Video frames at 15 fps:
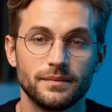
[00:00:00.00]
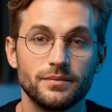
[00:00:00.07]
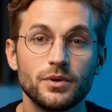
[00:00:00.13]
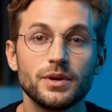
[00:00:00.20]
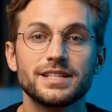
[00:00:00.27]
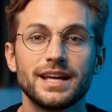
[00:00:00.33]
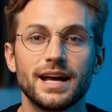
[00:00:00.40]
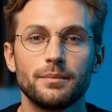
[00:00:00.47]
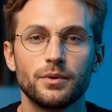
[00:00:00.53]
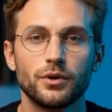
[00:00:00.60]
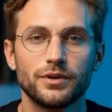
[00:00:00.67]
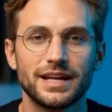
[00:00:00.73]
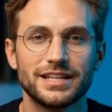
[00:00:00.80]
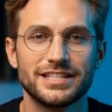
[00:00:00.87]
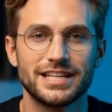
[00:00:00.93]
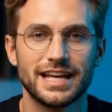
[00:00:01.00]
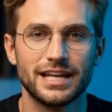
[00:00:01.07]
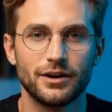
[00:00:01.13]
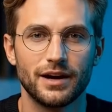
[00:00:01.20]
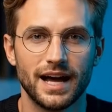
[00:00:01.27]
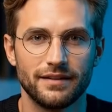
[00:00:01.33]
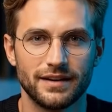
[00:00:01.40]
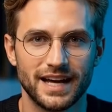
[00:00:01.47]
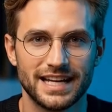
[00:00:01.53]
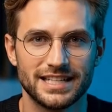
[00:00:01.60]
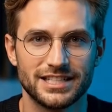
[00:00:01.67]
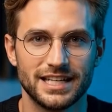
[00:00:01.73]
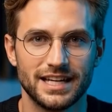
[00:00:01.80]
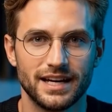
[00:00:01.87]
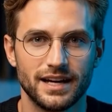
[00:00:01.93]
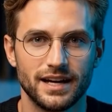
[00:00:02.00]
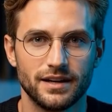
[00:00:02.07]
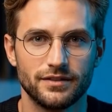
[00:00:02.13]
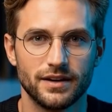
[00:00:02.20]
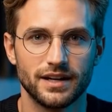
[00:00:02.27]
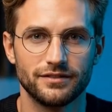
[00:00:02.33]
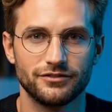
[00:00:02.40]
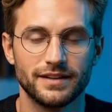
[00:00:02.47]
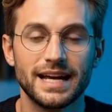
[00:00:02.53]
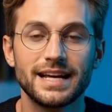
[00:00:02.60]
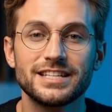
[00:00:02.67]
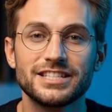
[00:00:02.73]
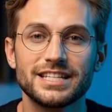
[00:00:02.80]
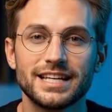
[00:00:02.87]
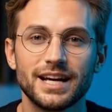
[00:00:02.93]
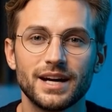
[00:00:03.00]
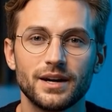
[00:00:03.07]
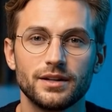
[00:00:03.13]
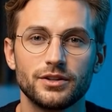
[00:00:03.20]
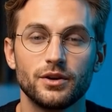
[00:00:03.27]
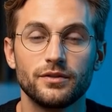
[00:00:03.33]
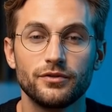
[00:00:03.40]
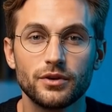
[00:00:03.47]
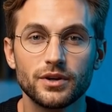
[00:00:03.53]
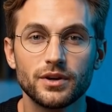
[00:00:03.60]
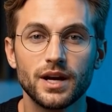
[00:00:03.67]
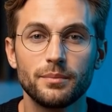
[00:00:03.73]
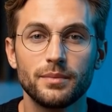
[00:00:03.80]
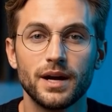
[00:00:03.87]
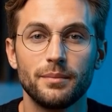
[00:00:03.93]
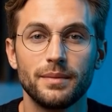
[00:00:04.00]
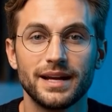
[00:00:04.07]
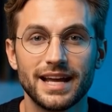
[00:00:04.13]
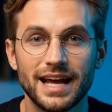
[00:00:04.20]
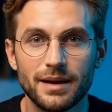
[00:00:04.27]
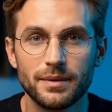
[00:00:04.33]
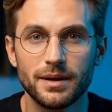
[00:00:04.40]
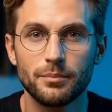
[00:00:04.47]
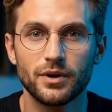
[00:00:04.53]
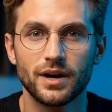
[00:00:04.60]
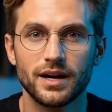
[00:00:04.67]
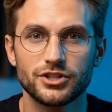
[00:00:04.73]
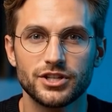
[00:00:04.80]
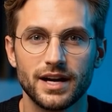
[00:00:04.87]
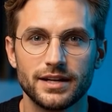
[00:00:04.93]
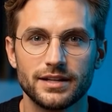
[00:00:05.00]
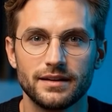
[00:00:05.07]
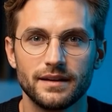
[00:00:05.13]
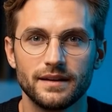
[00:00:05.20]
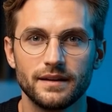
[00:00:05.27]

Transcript: For example, let's say you have an idea of a fantasy character for your upcoming gaming project.